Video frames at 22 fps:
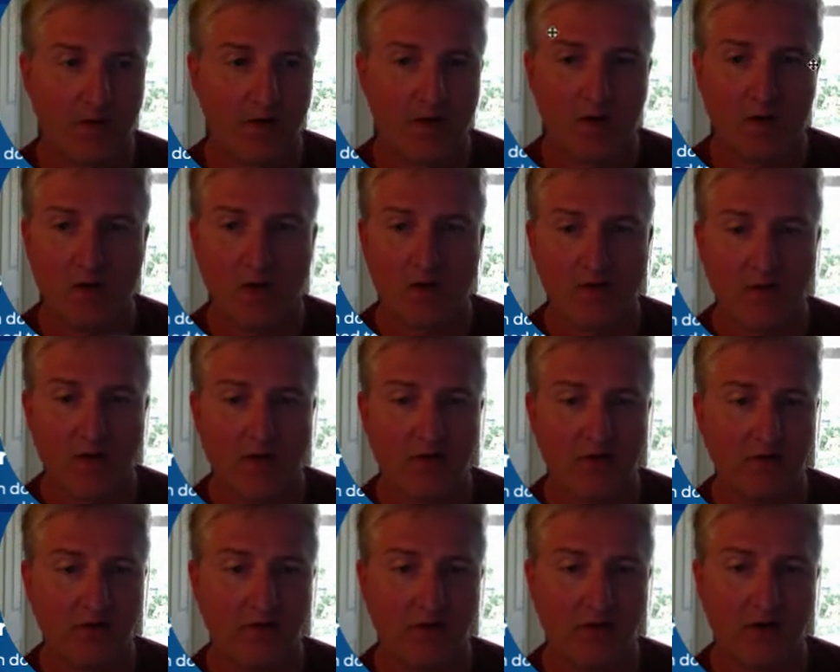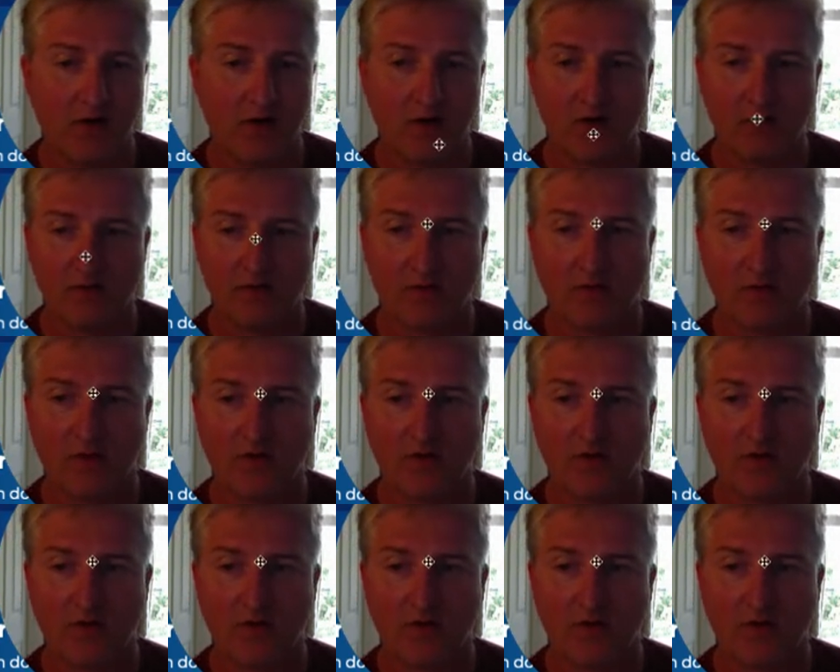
you have all stuff out here. So let's